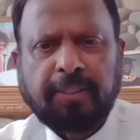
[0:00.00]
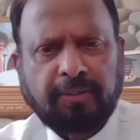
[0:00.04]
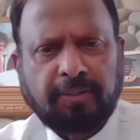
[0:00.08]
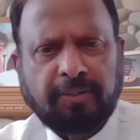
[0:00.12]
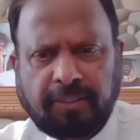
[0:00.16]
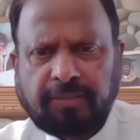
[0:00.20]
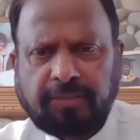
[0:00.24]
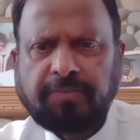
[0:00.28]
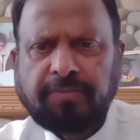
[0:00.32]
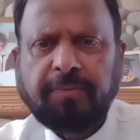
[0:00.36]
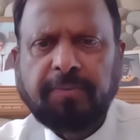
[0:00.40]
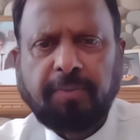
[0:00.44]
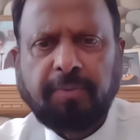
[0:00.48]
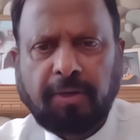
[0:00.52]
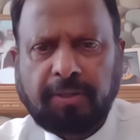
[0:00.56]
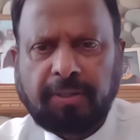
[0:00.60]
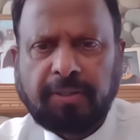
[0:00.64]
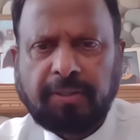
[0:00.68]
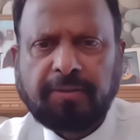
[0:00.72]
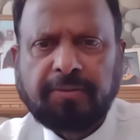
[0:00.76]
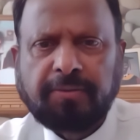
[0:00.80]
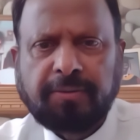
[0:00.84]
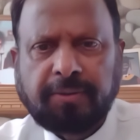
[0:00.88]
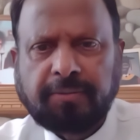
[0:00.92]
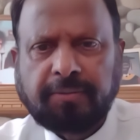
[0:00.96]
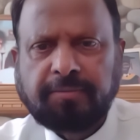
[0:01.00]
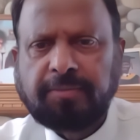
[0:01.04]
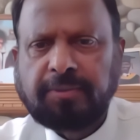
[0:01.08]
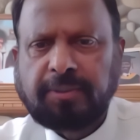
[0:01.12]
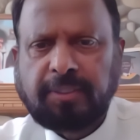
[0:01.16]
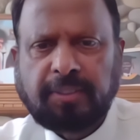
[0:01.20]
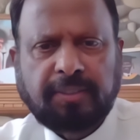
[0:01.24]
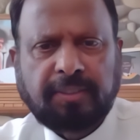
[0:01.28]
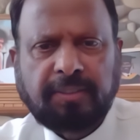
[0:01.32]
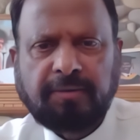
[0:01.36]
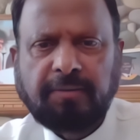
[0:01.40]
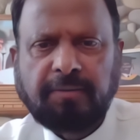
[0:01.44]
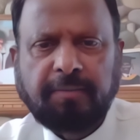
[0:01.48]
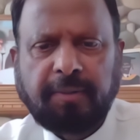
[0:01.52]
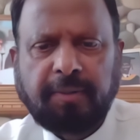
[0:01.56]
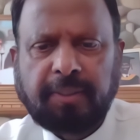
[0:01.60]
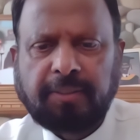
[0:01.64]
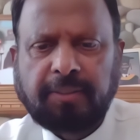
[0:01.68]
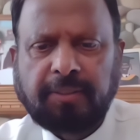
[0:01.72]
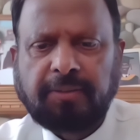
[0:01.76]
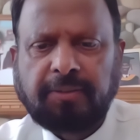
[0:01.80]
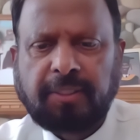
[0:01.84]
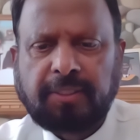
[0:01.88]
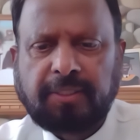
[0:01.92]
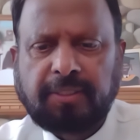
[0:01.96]
padukas, we brought it home, the silver
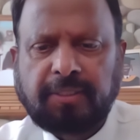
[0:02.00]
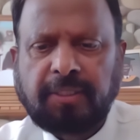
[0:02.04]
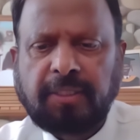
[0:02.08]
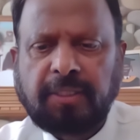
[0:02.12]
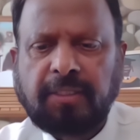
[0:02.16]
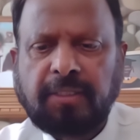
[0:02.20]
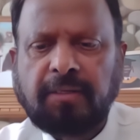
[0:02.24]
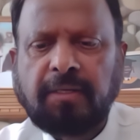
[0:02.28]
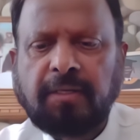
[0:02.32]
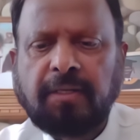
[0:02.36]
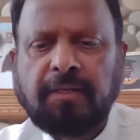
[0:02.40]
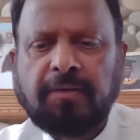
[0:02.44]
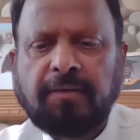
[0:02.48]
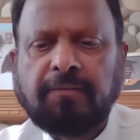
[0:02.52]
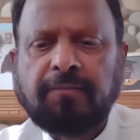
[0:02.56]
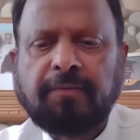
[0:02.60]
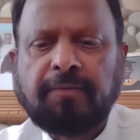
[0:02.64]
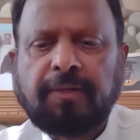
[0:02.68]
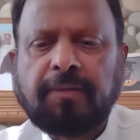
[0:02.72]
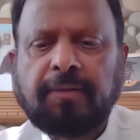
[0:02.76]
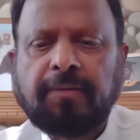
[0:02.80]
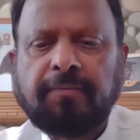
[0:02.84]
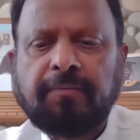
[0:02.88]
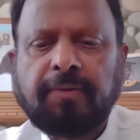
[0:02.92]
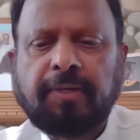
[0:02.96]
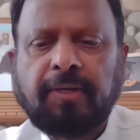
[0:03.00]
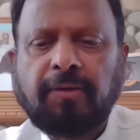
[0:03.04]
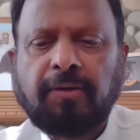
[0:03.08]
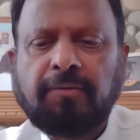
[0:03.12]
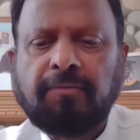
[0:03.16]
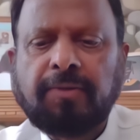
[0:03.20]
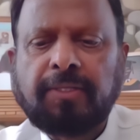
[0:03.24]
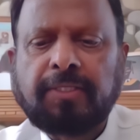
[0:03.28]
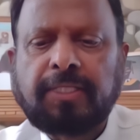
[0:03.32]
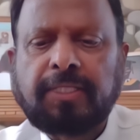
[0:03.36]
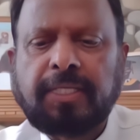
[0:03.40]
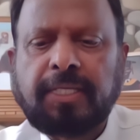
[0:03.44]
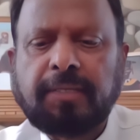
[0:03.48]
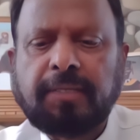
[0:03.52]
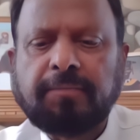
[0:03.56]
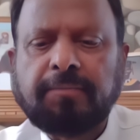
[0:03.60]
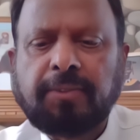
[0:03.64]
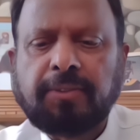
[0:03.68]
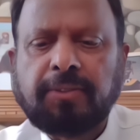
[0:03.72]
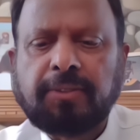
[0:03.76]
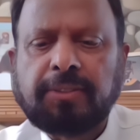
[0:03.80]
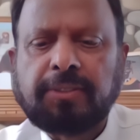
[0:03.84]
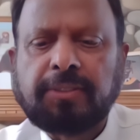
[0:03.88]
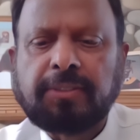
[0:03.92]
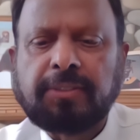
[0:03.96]
padukas. And we always keep
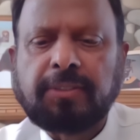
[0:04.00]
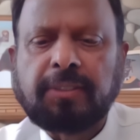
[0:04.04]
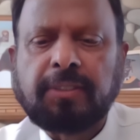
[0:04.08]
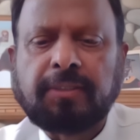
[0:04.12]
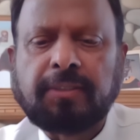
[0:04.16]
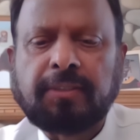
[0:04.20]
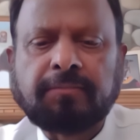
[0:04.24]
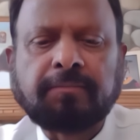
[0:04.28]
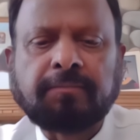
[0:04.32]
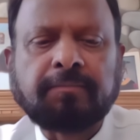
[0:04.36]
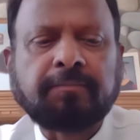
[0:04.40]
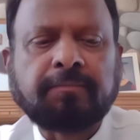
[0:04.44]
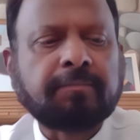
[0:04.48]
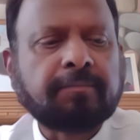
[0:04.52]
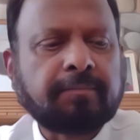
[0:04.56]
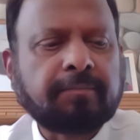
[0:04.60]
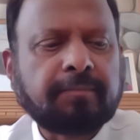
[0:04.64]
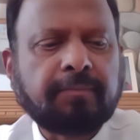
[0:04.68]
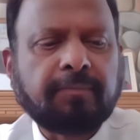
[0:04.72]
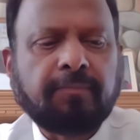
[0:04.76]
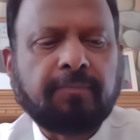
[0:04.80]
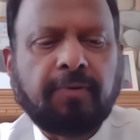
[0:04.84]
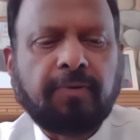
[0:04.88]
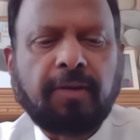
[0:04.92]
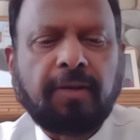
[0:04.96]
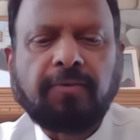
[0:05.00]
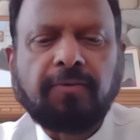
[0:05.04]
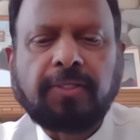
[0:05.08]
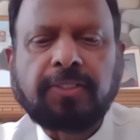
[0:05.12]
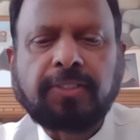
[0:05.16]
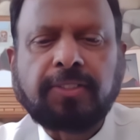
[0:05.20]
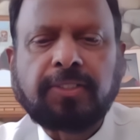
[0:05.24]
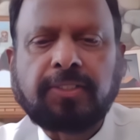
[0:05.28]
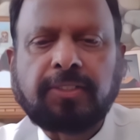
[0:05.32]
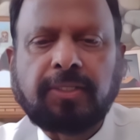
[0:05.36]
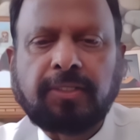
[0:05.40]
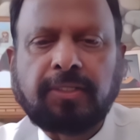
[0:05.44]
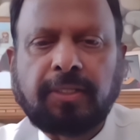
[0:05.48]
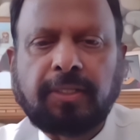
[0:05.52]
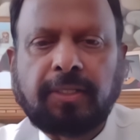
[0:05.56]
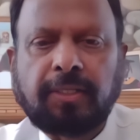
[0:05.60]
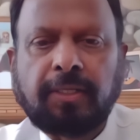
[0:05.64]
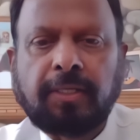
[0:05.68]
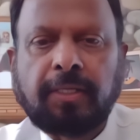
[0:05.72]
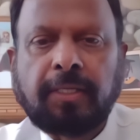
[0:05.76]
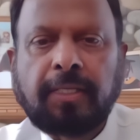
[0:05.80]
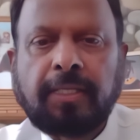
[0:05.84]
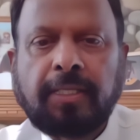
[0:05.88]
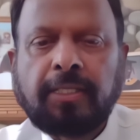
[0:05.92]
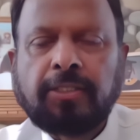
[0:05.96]
those flowers on
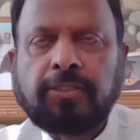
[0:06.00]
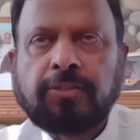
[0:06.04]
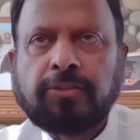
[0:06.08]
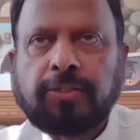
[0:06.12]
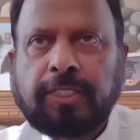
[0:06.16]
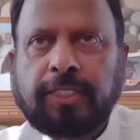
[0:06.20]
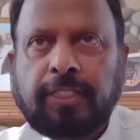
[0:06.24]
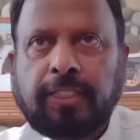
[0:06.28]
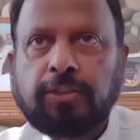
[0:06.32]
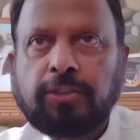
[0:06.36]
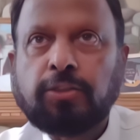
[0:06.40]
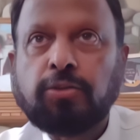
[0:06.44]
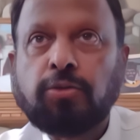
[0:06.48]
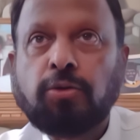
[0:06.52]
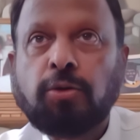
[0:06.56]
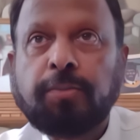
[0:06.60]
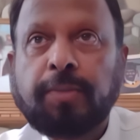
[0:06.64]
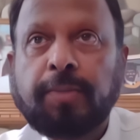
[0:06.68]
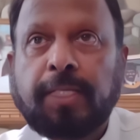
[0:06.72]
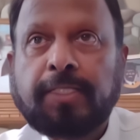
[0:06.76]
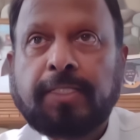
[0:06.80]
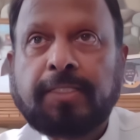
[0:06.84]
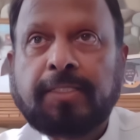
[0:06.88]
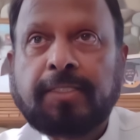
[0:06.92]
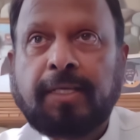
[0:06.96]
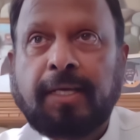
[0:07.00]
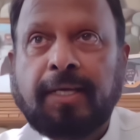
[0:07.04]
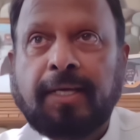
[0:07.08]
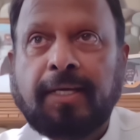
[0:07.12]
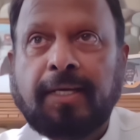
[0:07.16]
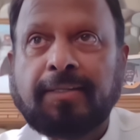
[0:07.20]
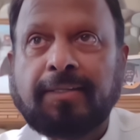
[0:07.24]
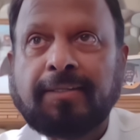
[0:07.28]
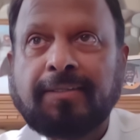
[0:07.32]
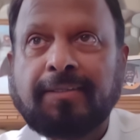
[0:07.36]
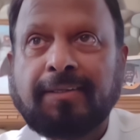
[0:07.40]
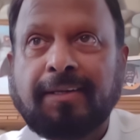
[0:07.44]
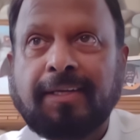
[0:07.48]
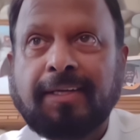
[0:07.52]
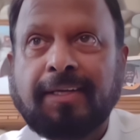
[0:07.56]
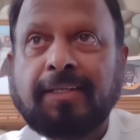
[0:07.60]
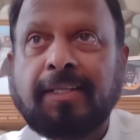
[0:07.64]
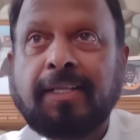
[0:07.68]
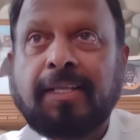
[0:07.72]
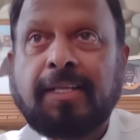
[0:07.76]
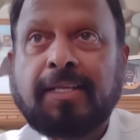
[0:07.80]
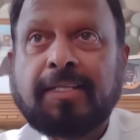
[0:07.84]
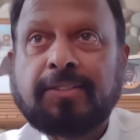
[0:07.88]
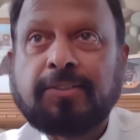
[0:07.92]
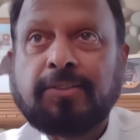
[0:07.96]
the... So I said, show me a sign,
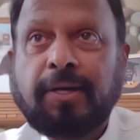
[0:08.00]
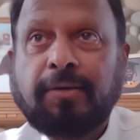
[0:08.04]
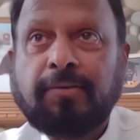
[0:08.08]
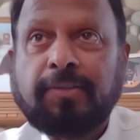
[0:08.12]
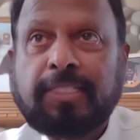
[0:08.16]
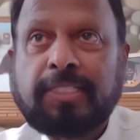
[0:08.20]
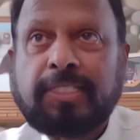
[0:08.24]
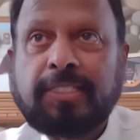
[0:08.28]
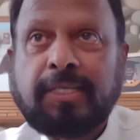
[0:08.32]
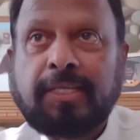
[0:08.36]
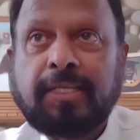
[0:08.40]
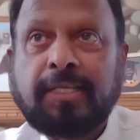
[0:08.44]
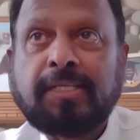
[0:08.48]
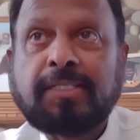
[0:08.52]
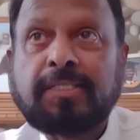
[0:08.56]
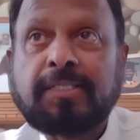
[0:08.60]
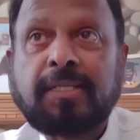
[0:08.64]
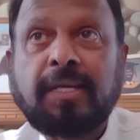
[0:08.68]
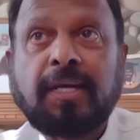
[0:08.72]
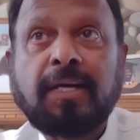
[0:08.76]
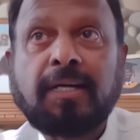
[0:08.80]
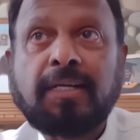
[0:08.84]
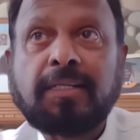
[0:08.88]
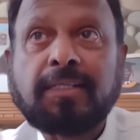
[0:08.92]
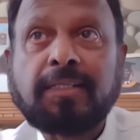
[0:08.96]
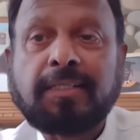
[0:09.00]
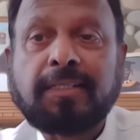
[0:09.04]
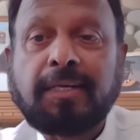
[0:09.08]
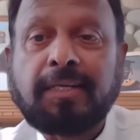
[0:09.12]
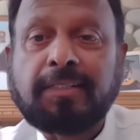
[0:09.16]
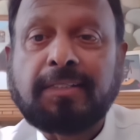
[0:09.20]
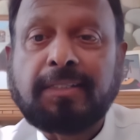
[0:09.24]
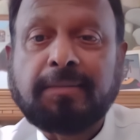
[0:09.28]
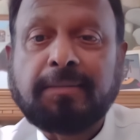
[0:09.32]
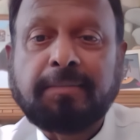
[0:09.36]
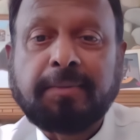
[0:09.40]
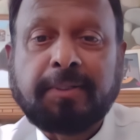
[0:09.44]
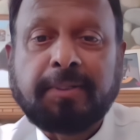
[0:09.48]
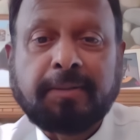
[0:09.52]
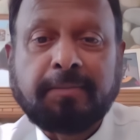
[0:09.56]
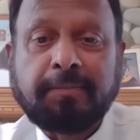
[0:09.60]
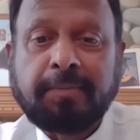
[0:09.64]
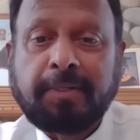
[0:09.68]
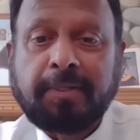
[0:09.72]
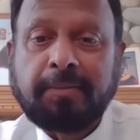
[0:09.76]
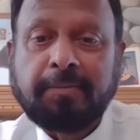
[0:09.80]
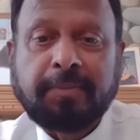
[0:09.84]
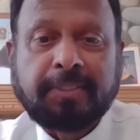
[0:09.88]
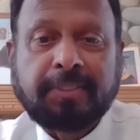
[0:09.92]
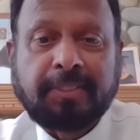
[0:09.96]
right? So I was singing, Sakshat
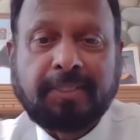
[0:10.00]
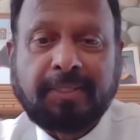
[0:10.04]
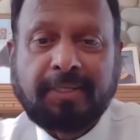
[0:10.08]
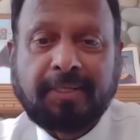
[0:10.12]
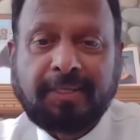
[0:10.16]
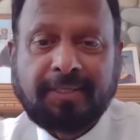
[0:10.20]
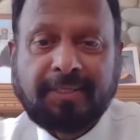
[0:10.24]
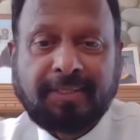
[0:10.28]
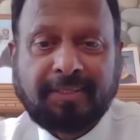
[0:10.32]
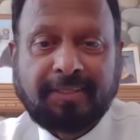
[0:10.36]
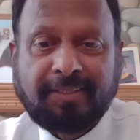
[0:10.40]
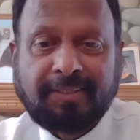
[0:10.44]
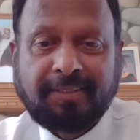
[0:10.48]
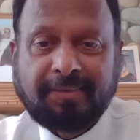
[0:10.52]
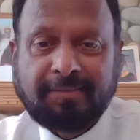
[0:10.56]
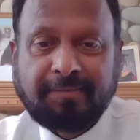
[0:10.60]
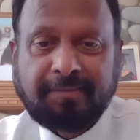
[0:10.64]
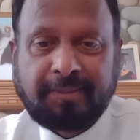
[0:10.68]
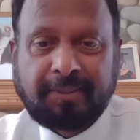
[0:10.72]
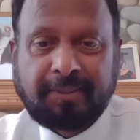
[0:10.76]
Parabrahma Sai.